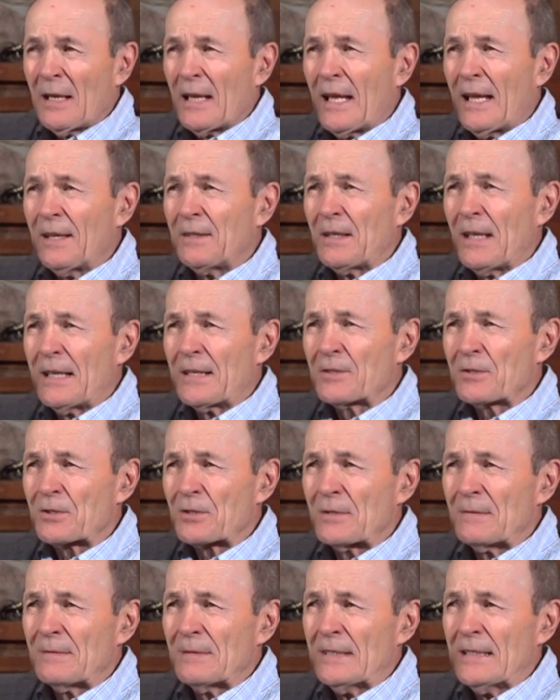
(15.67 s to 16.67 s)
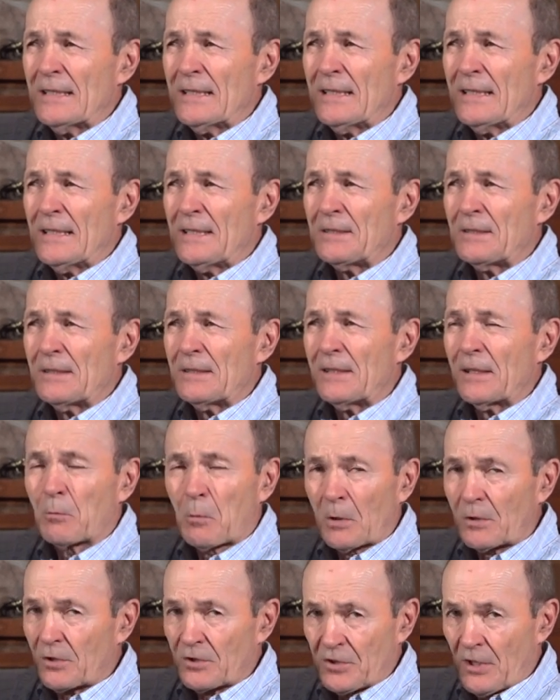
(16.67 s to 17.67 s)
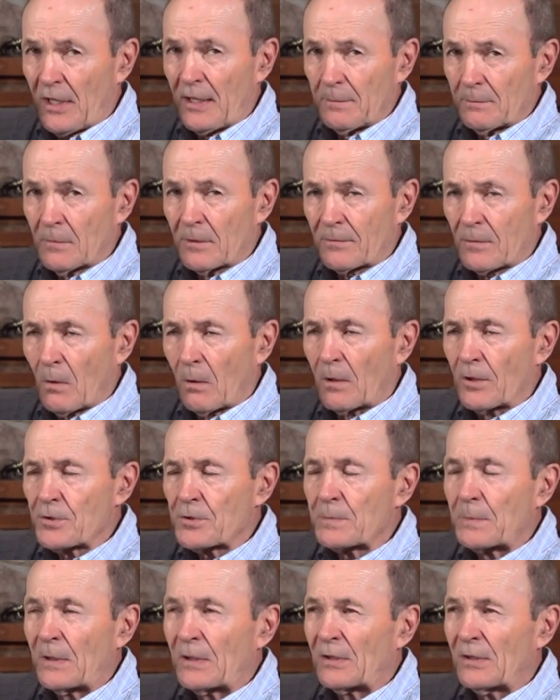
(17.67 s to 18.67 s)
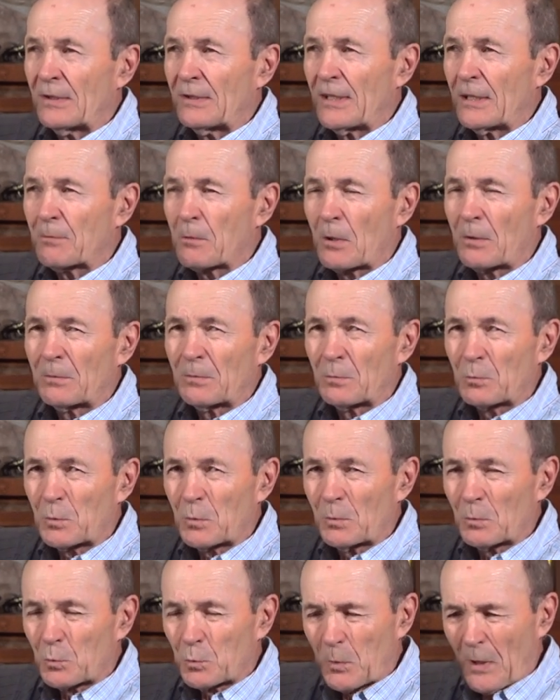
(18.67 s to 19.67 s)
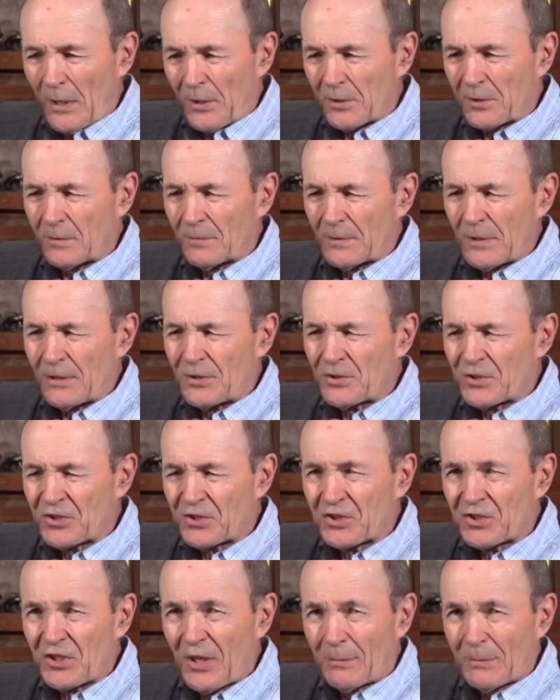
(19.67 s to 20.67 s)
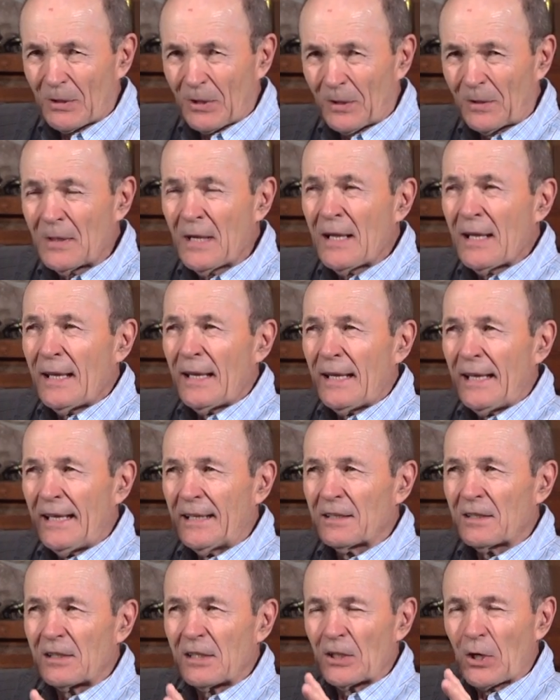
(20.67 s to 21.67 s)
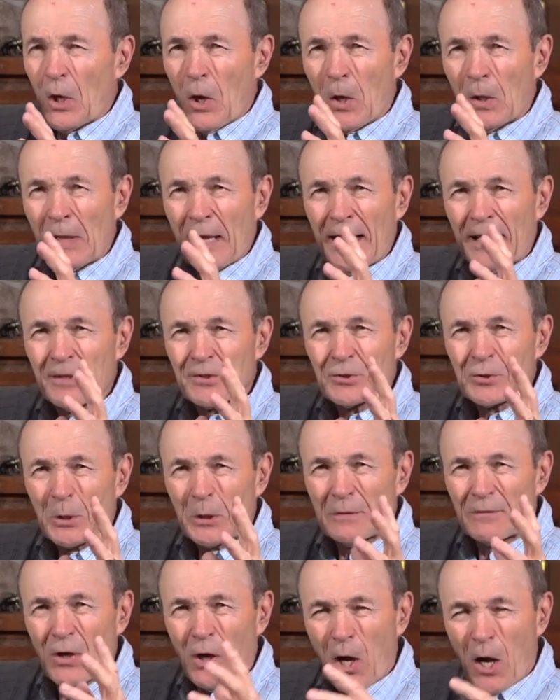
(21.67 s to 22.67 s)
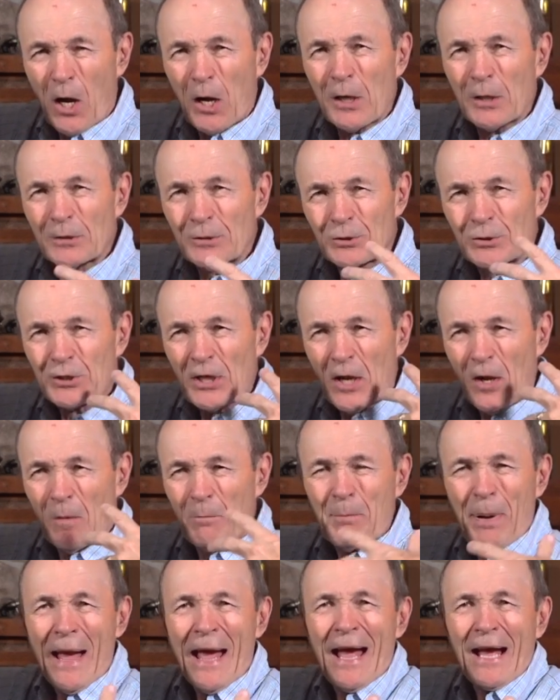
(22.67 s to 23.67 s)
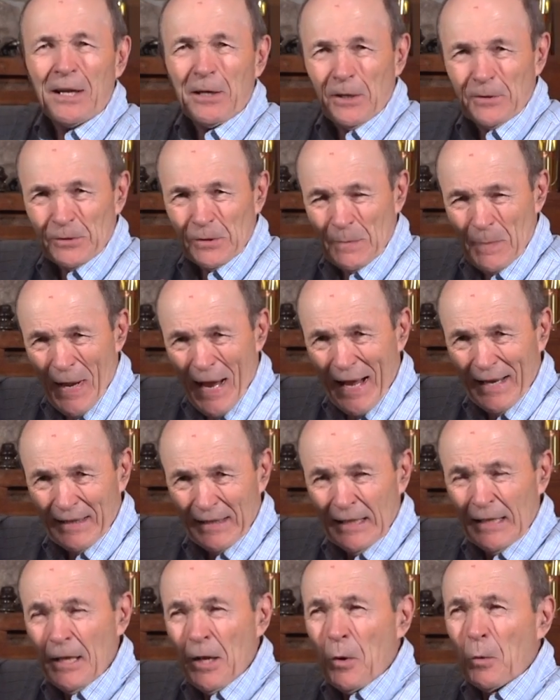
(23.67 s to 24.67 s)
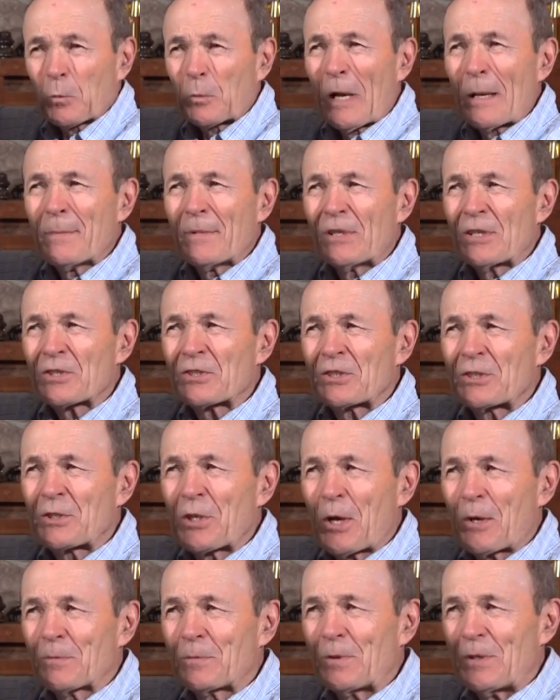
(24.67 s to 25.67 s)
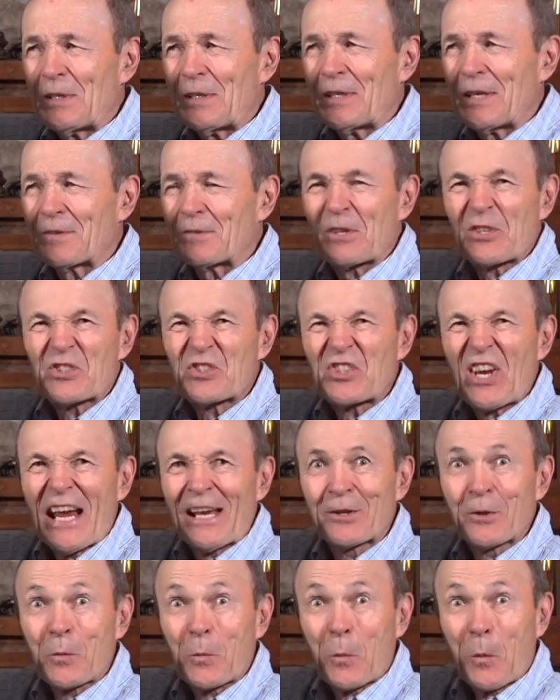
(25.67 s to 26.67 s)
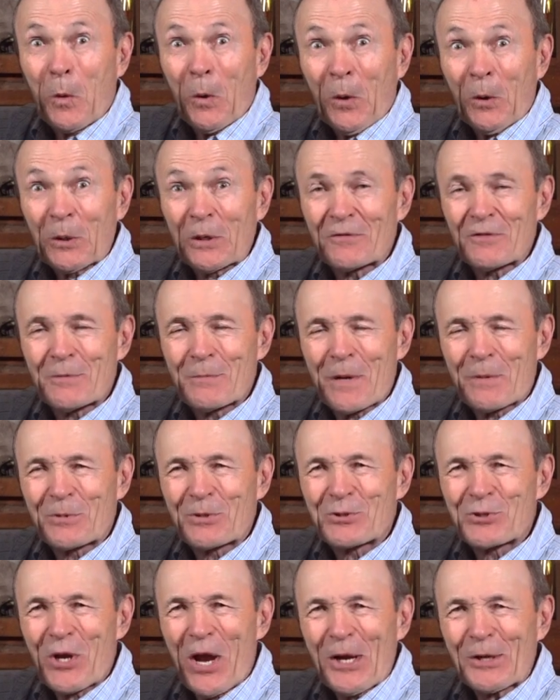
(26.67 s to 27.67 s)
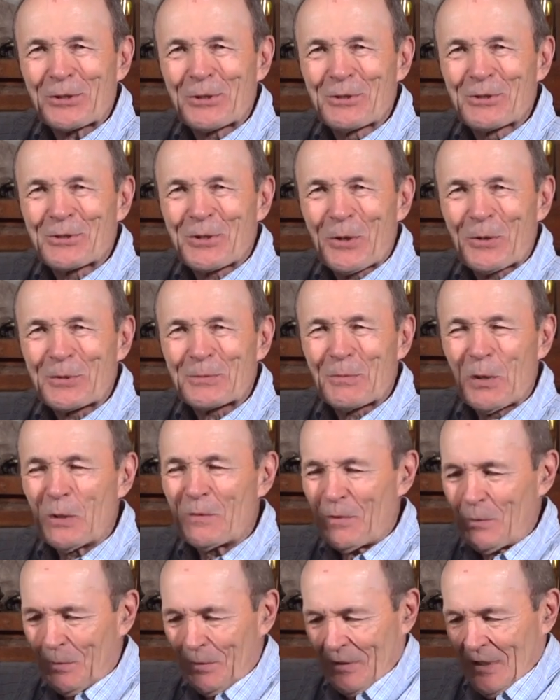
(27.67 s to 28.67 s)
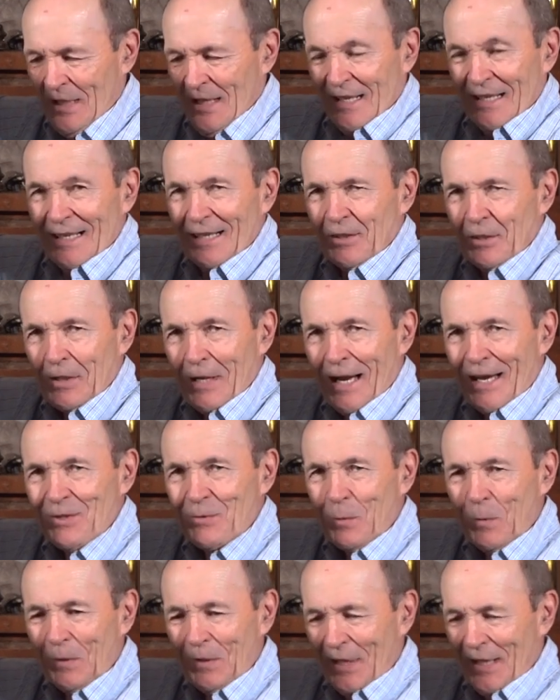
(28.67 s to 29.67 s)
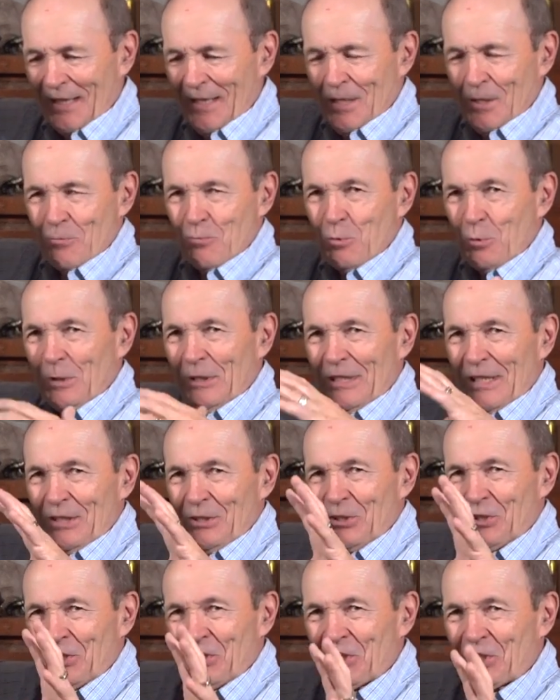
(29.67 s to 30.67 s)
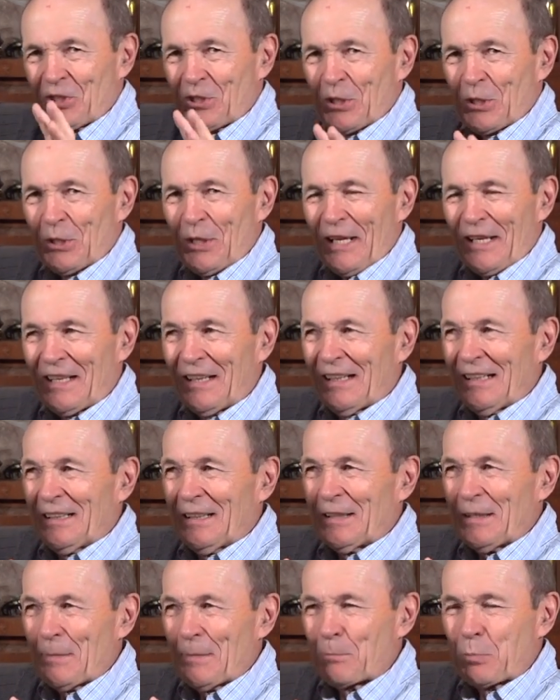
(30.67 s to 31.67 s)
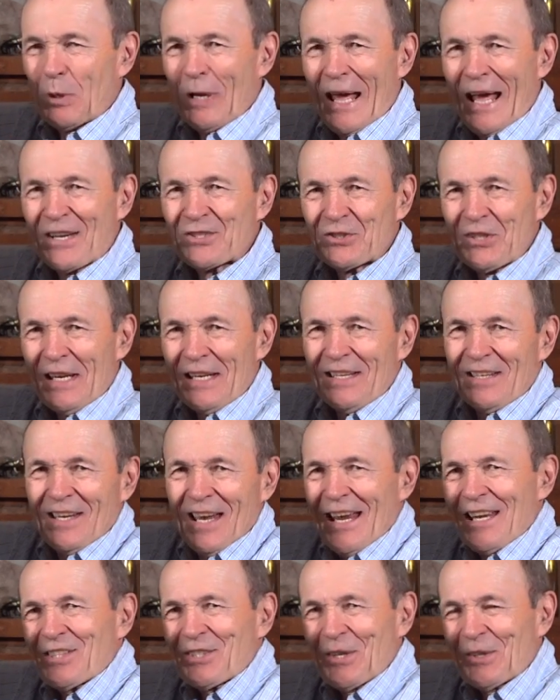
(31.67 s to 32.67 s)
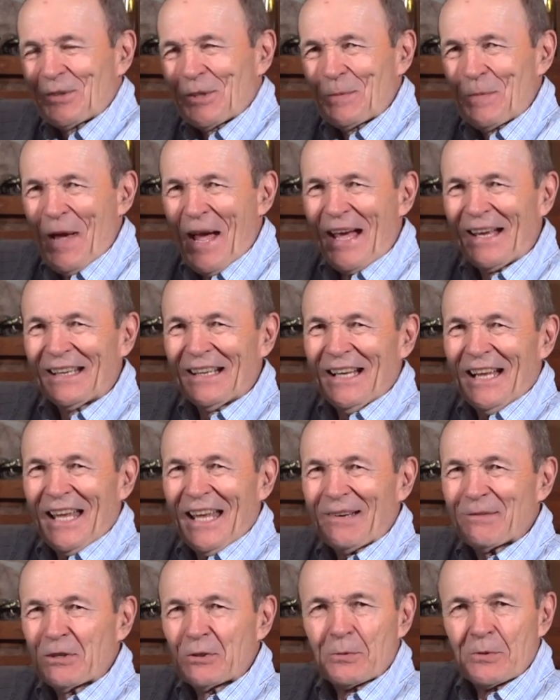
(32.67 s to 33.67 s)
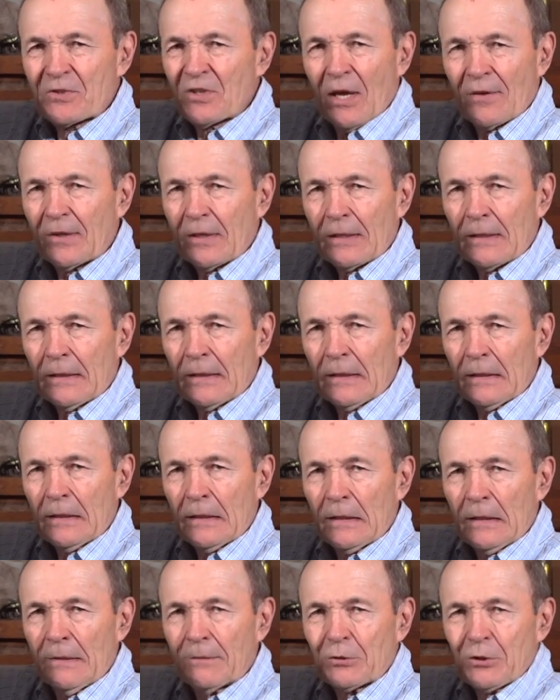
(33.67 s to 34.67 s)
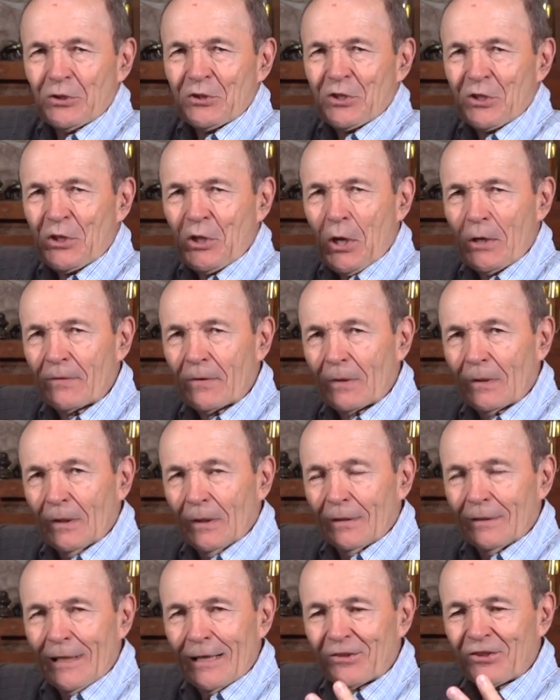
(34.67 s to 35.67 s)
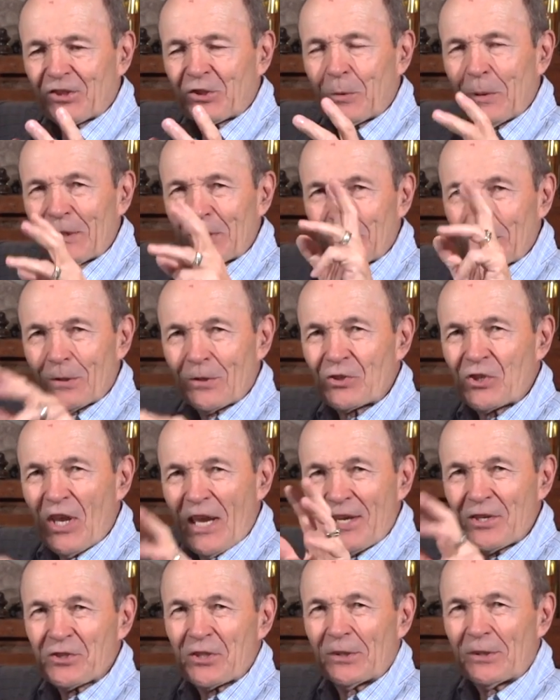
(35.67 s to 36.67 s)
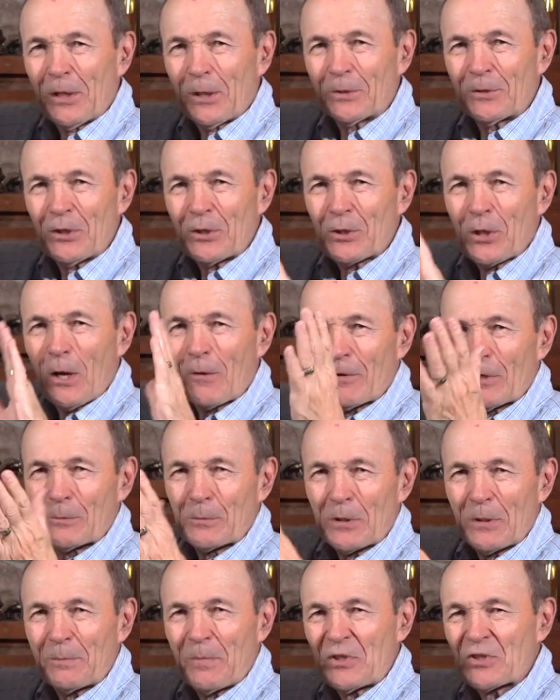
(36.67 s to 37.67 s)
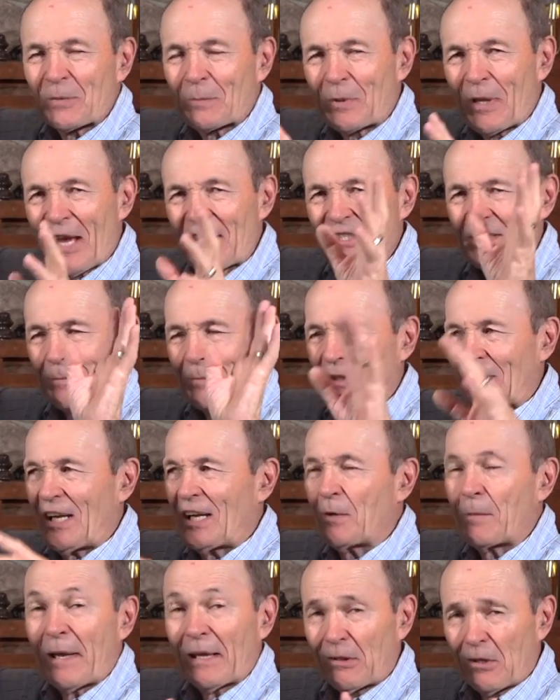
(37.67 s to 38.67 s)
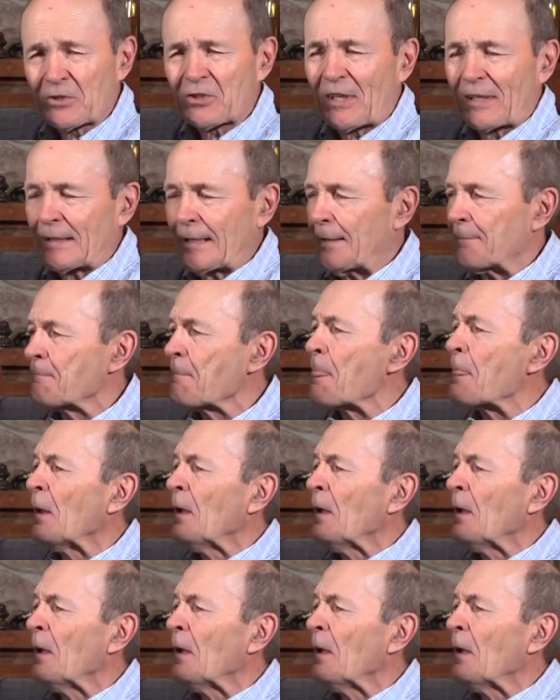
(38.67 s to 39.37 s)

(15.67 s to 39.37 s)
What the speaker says: And they weren't the same, of course, but they were relatively similar in that they all had a sort of a hard shell pack on your back, reminiscent of the Silent World, if you remember Jacques Cousteau's movie, and the guys wore that really slick plastic case on their back, which was nothing. It was just a cover. They had three little tanks in there, and they covered them with a piece of plastic. But anyway, it looks like that.